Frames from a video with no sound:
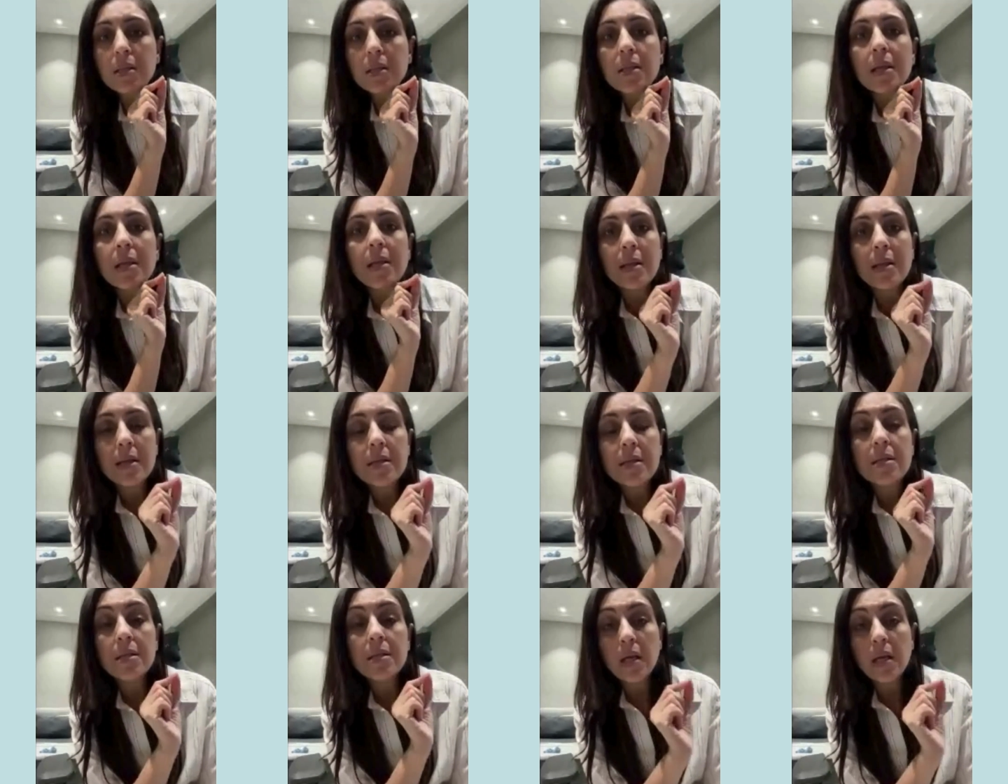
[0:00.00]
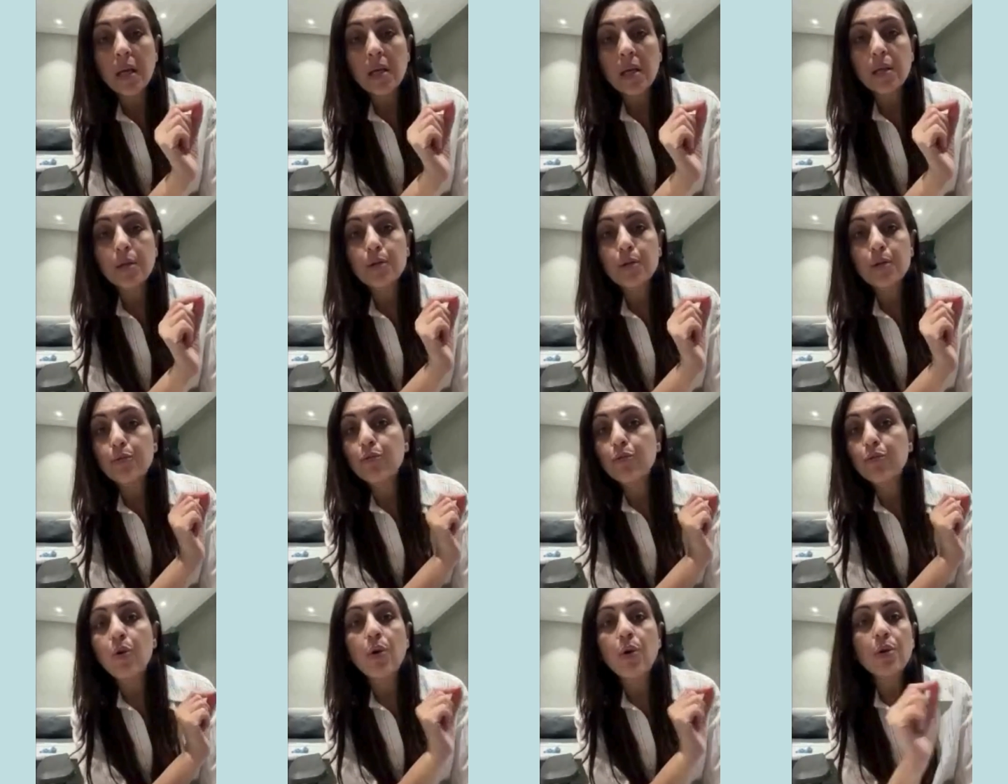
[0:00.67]
till this date
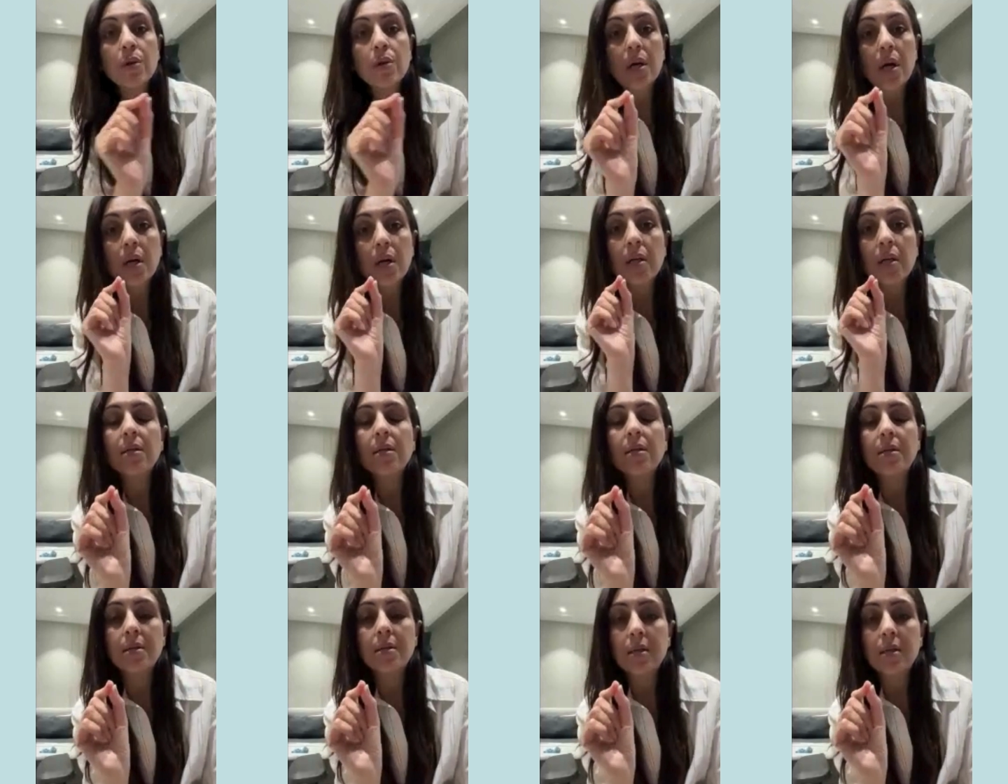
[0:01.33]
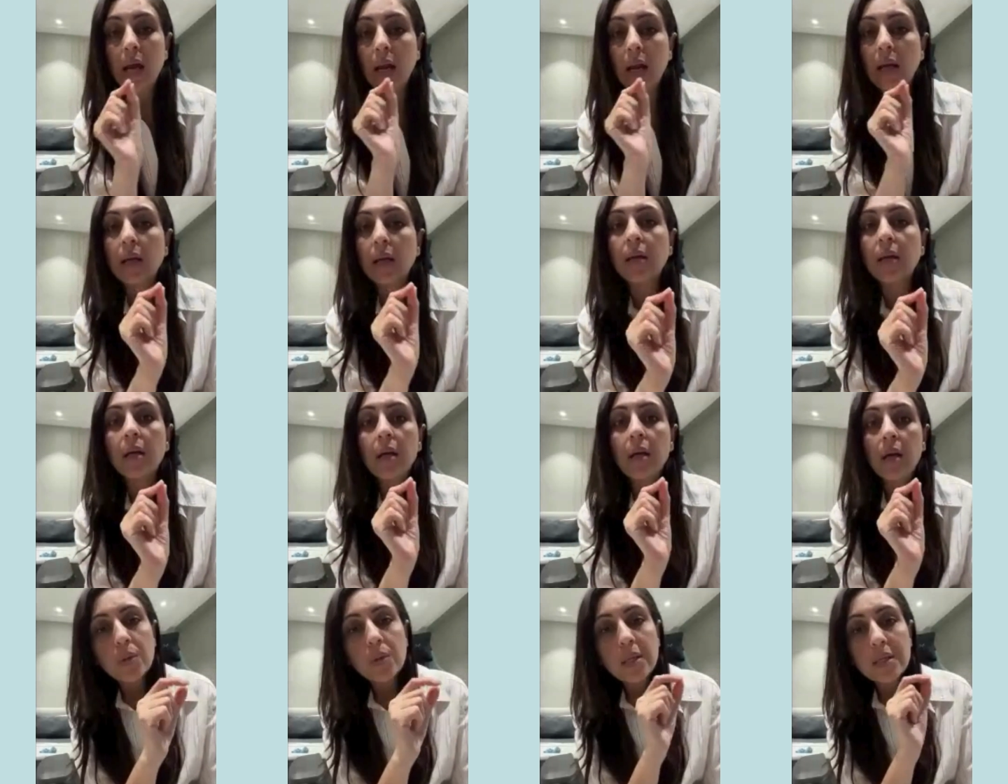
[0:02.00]
do not understand
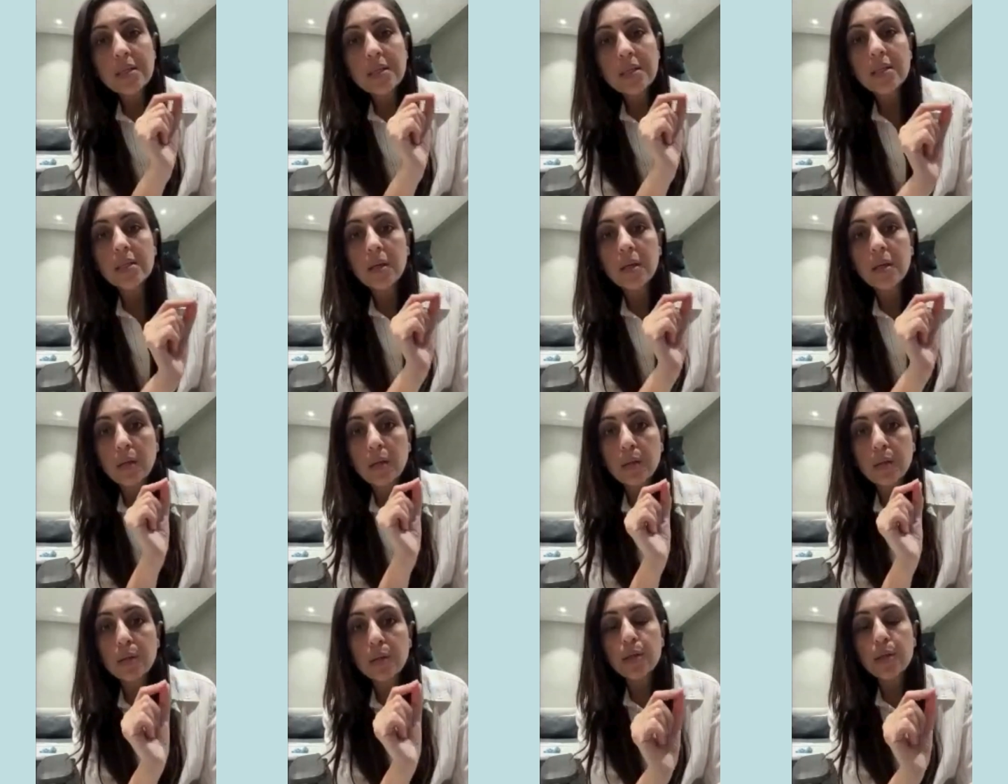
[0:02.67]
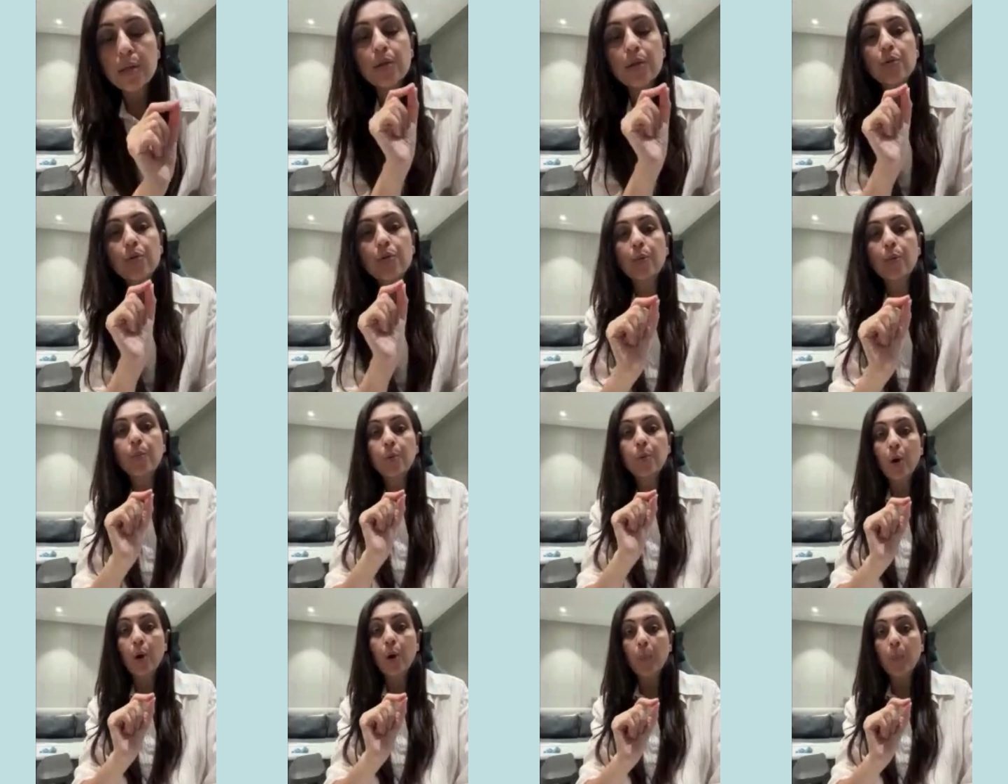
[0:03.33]
this uh,
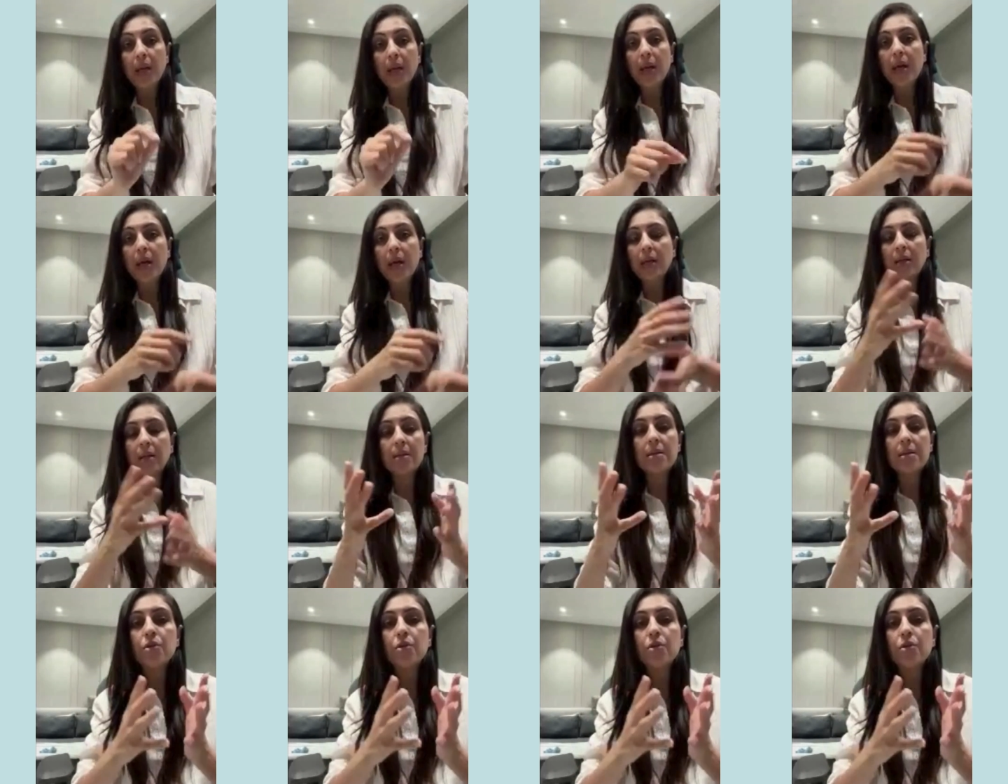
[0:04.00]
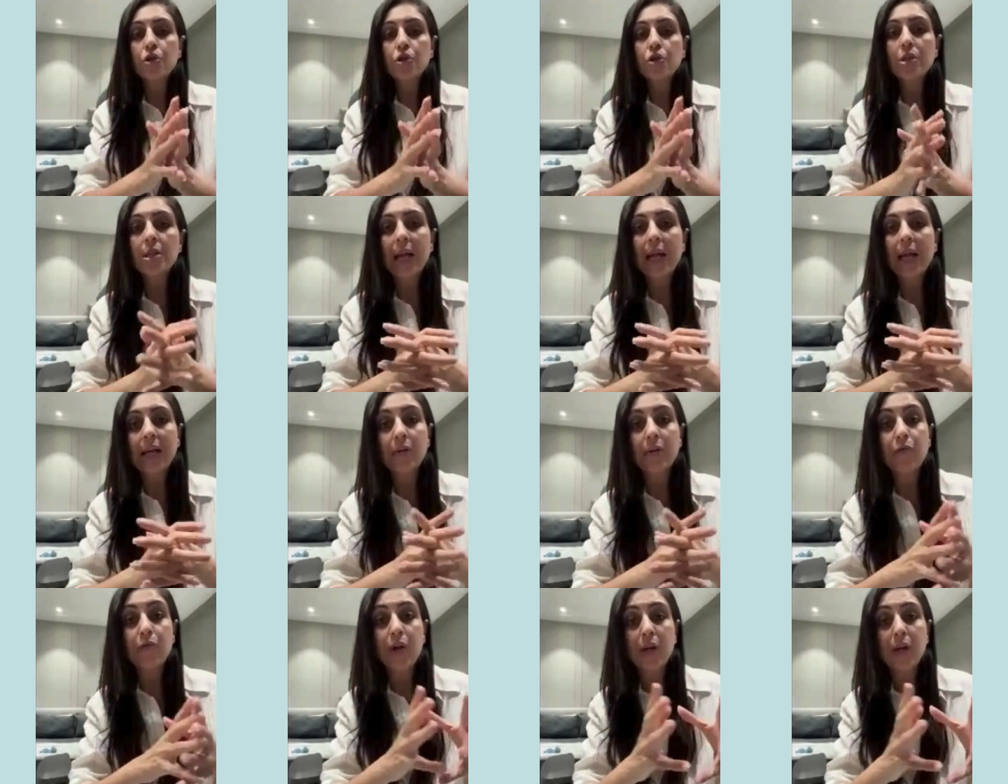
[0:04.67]
syndrome properly and this is just
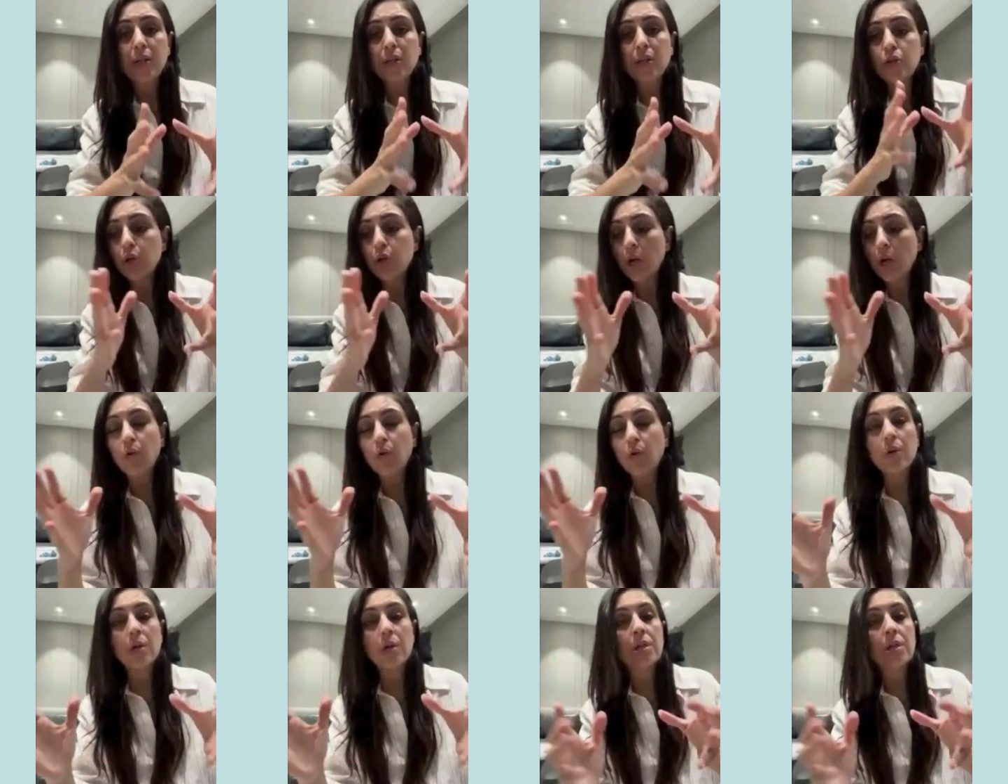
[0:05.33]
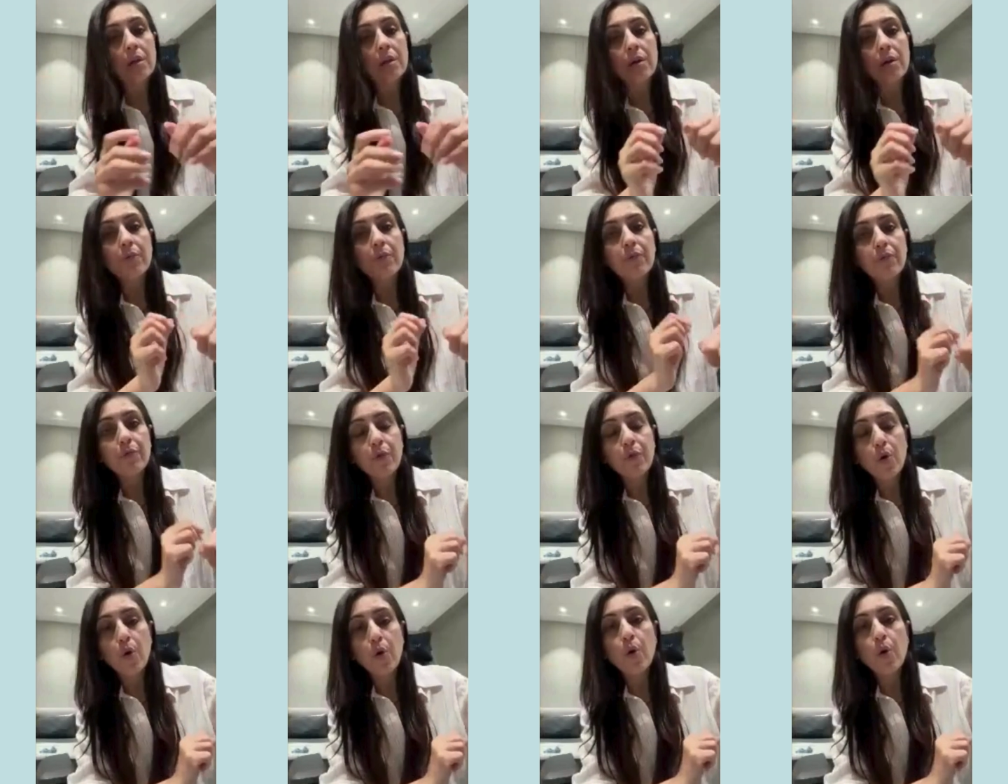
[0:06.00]
like a very general term
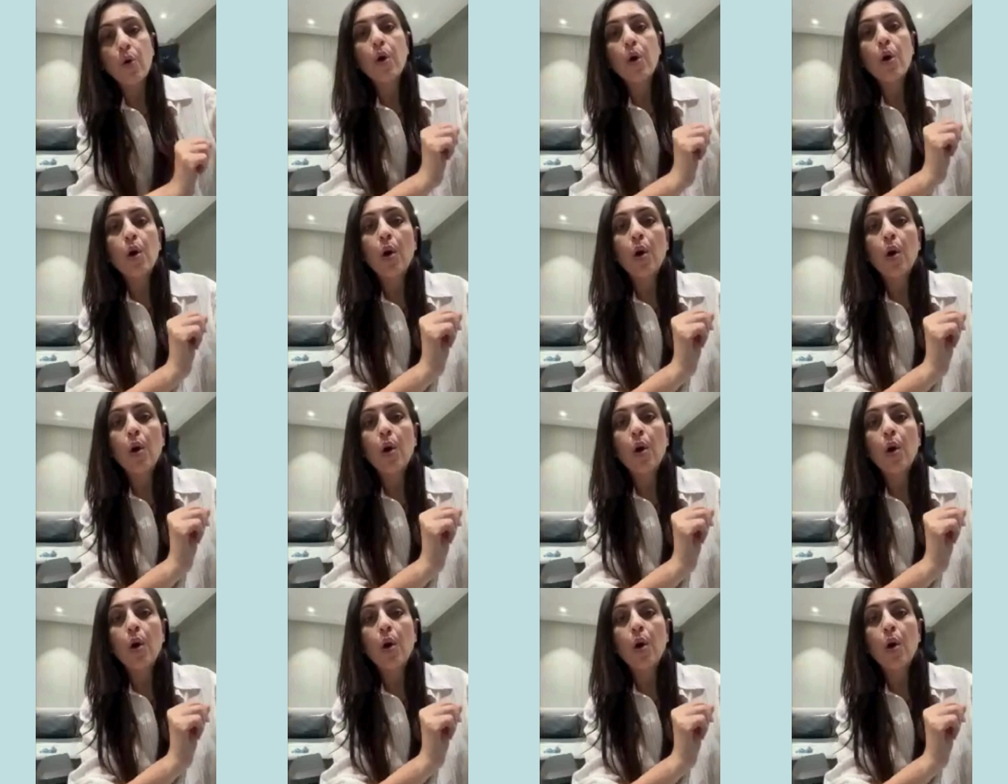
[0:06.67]
for